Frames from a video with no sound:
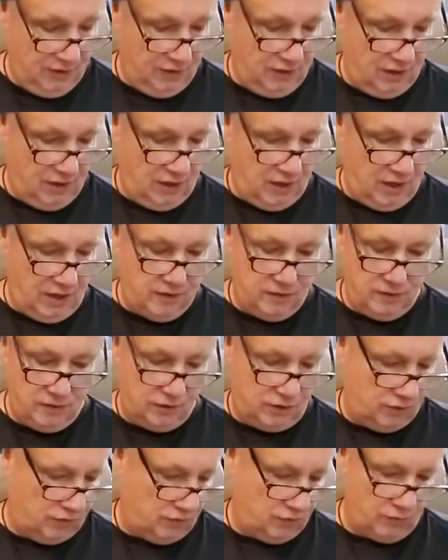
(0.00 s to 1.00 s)
I'm not
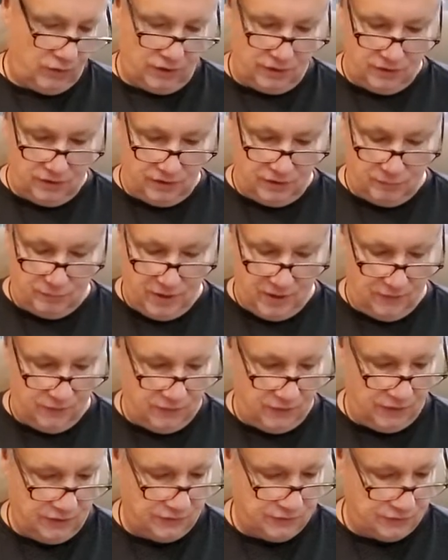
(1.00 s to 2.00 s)
going to read any bad
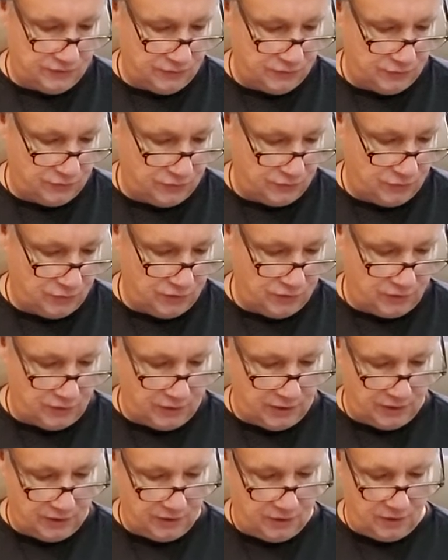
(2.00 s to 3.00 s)
things into it,
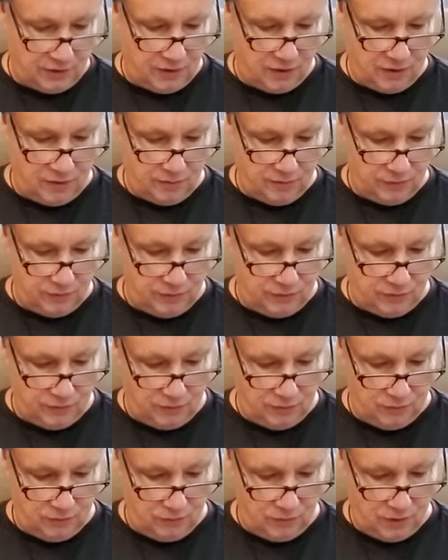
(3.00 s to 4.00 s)
like, you
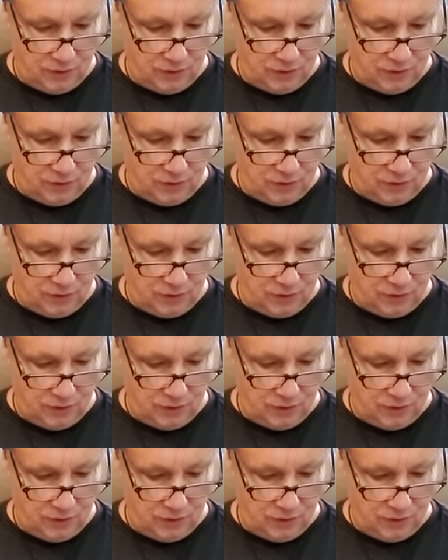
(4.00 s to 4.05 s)
know,